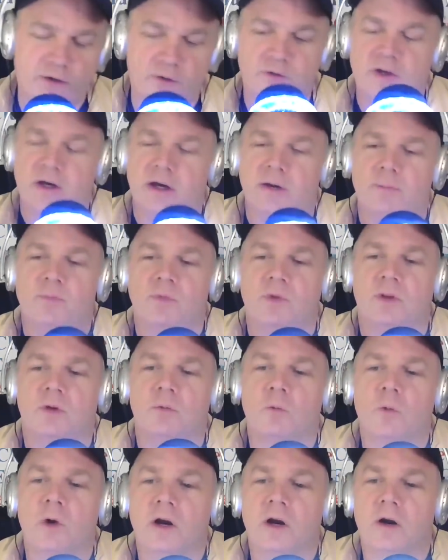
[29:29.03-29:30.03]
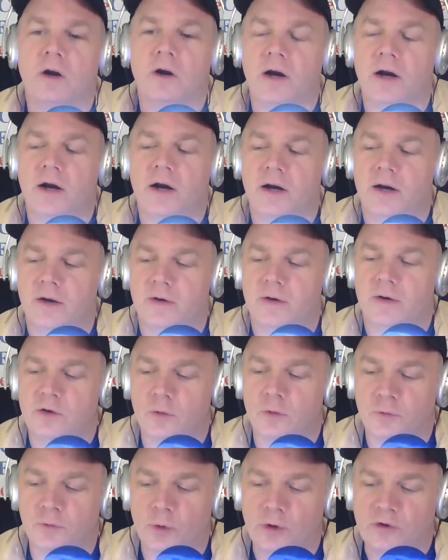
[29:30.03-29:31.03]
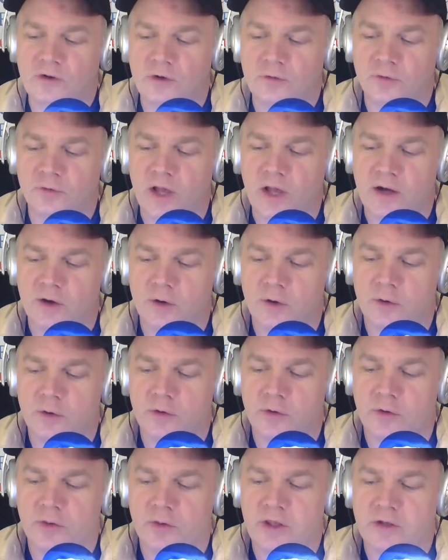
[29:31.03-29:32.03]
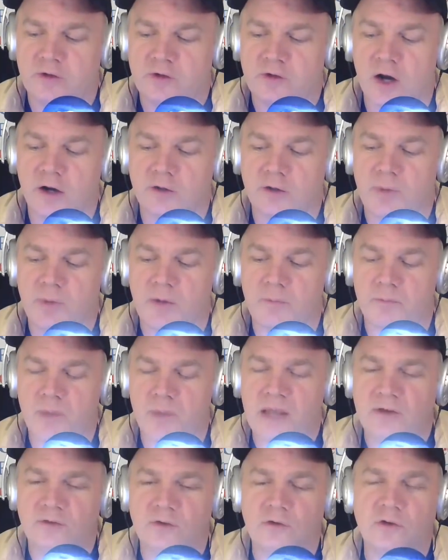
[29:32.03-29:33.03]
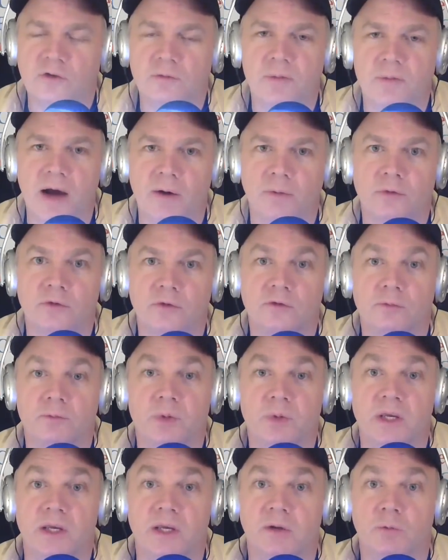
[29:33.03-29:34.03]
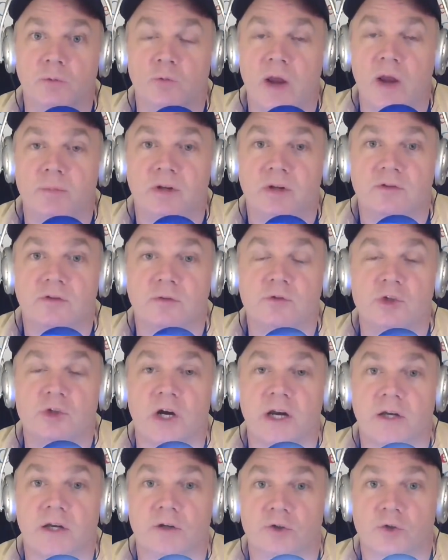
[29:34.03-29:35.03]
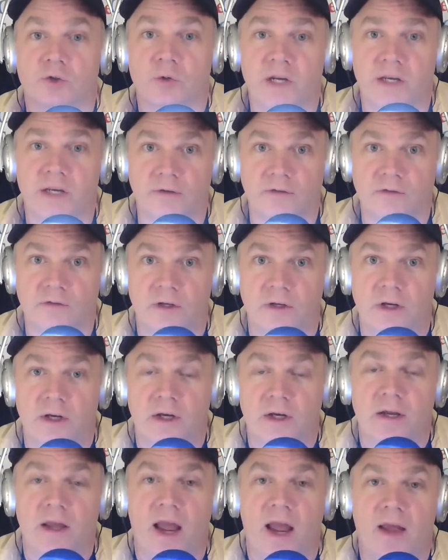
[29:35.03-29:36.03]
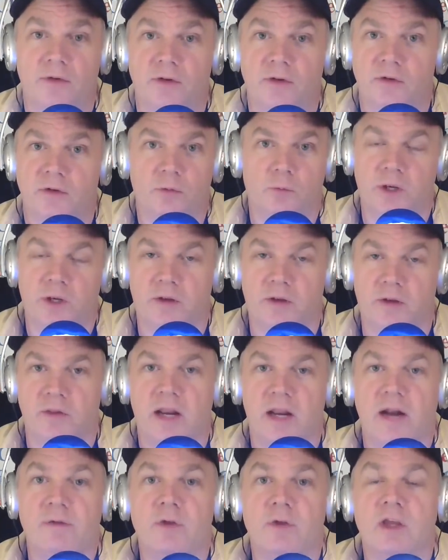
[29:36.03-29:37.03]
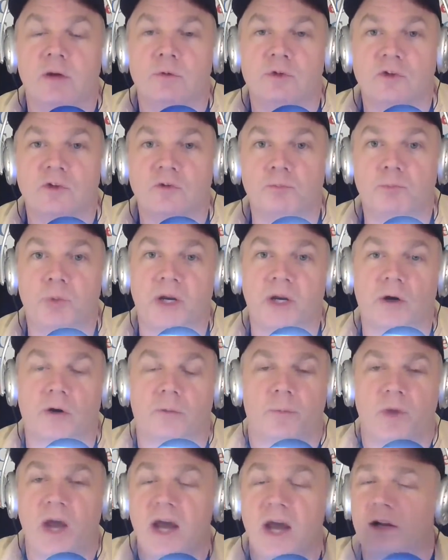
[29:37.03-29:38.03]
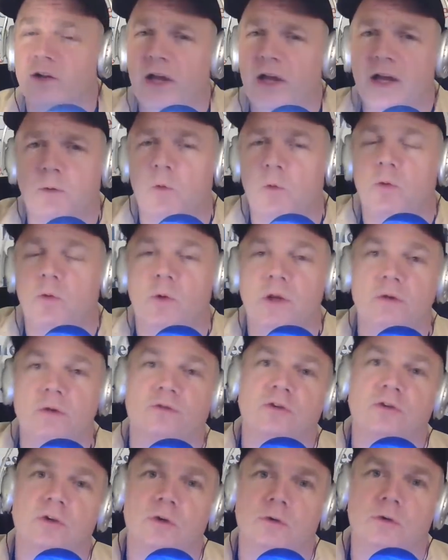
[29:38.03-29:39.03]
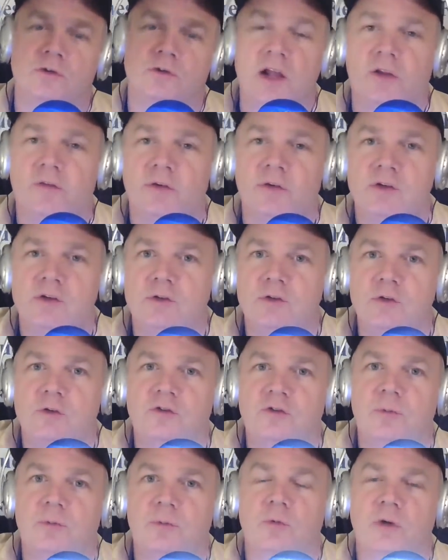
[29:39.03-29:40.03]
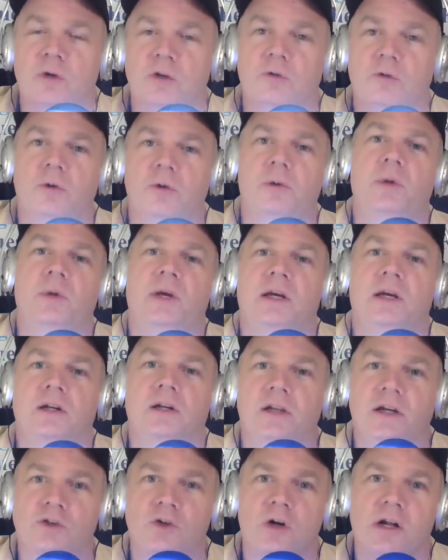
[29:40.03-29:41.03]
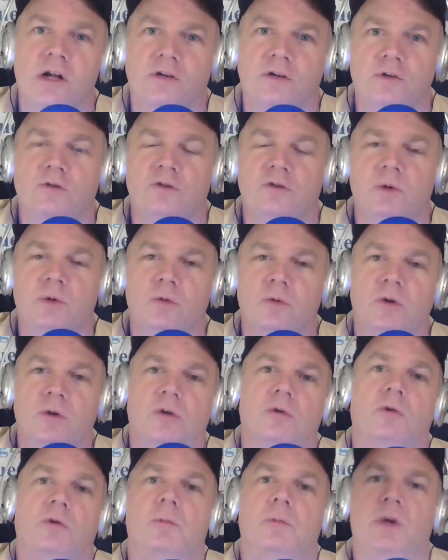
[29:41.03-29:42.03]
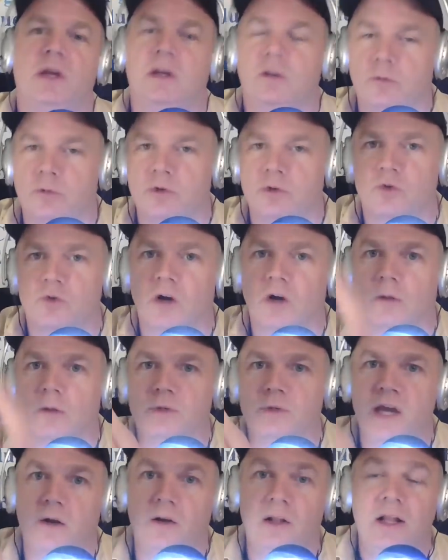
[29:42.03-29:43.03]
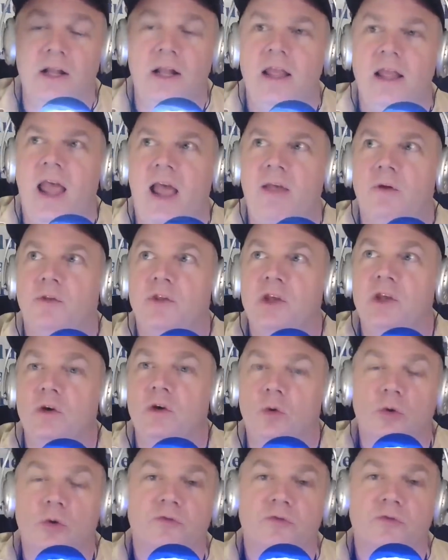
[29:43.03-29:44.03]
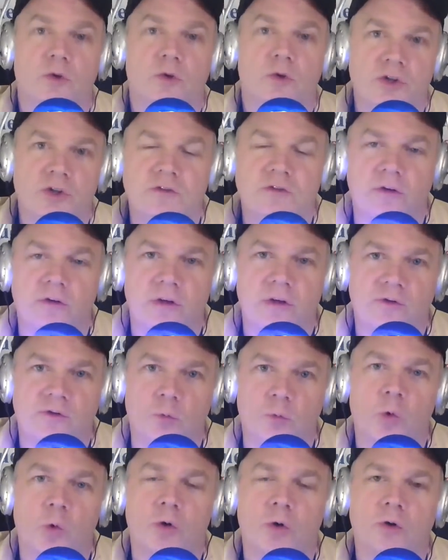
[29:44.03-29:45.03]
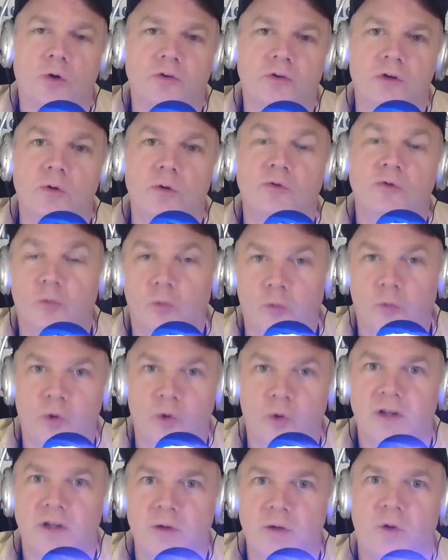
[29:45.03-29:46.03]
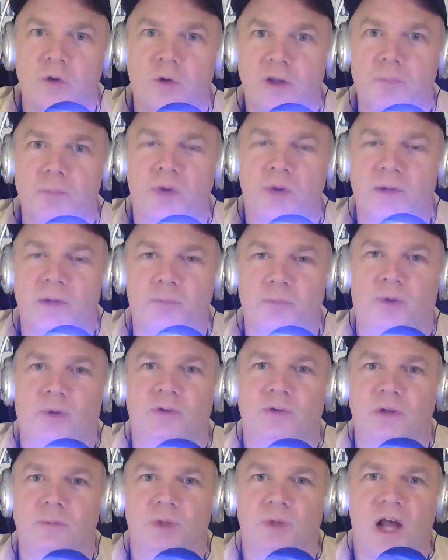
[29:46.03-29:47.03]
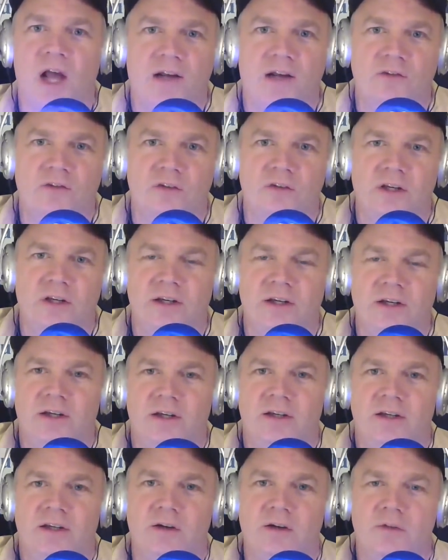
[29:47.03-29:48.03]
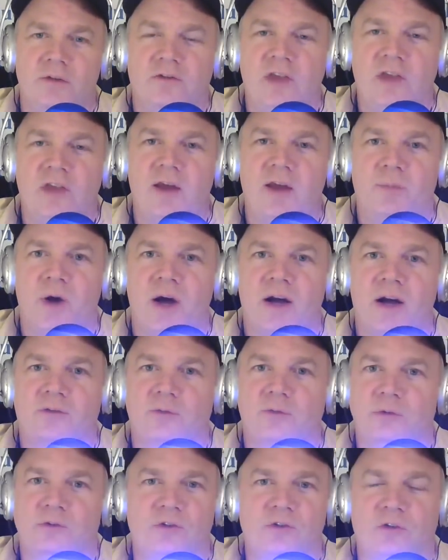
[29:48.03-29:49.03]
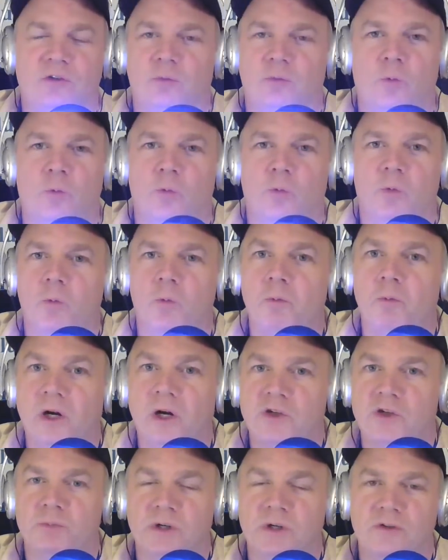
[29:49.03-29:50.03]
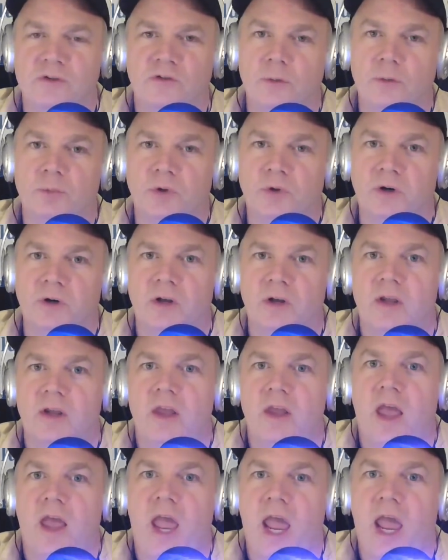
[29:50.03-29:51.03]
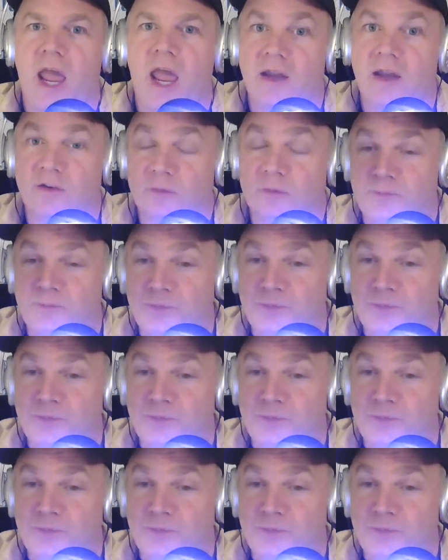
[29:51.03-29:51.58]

Earth time, where uh, No Forest on Flat Earth that talked about mesas and mountains being remnants of giant trees. And that we that everything was just bigger, kind of like what we used to do. Televisions used to be really, really big, and electronics used to be really, really big, and then we shrunk them down. And that the old versions of this world used really, really big building blocks you know the sandbox was just much much simpler and